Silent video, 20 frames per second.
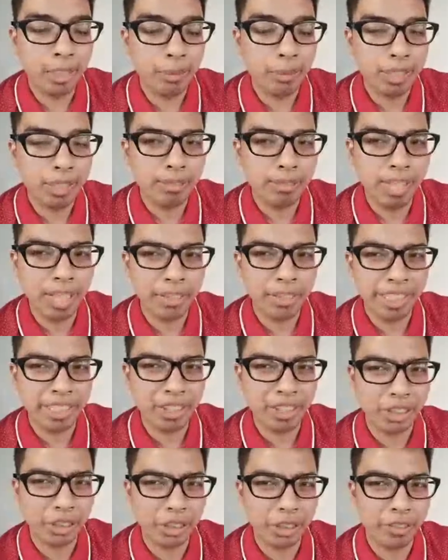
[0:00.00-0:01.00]
a very
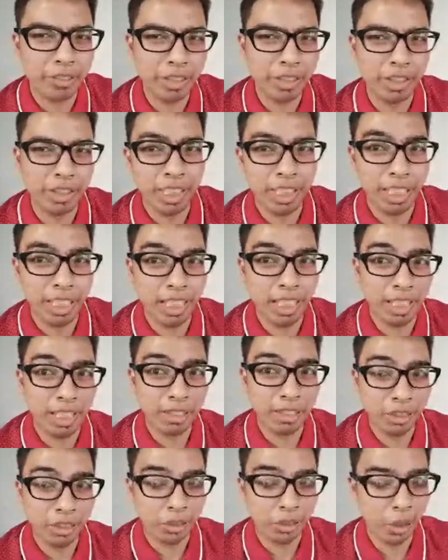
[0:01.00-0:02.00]

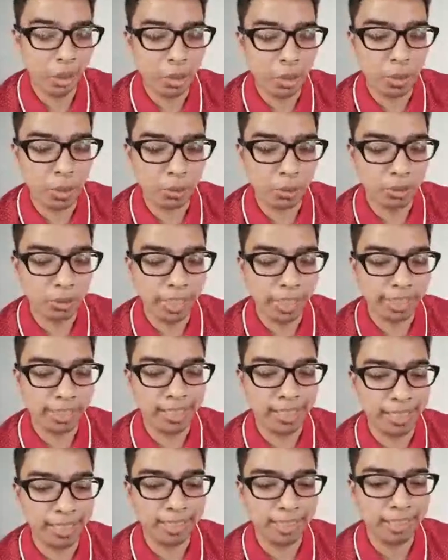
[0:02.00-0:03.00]
controversial show to say the
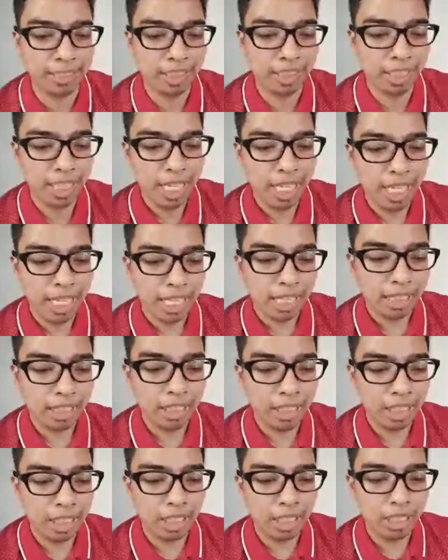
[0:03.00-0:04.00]
least.
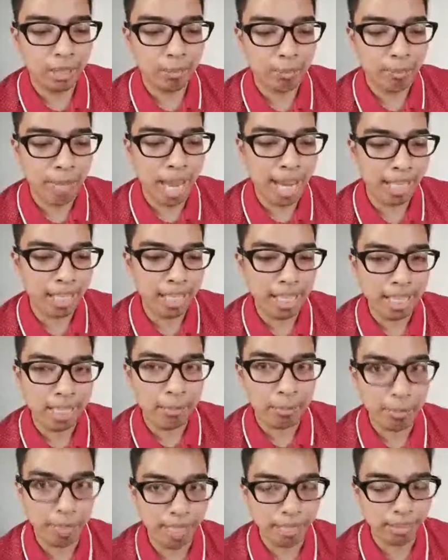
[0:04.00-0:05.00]
The panel
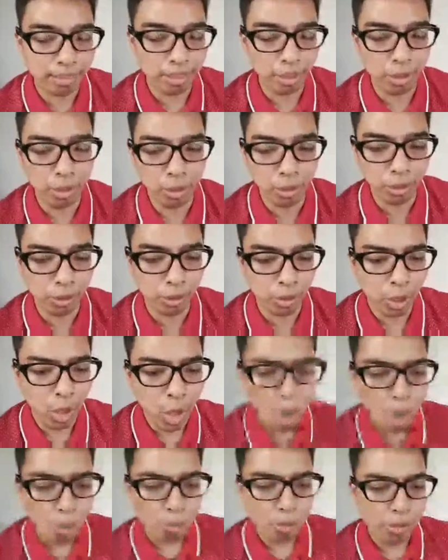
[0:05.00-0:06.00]
plus the host
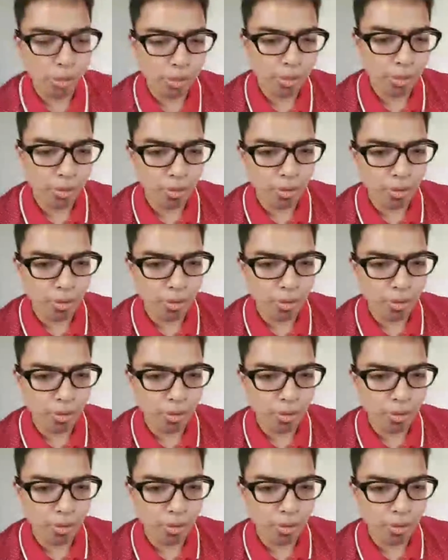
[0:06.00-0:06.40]
were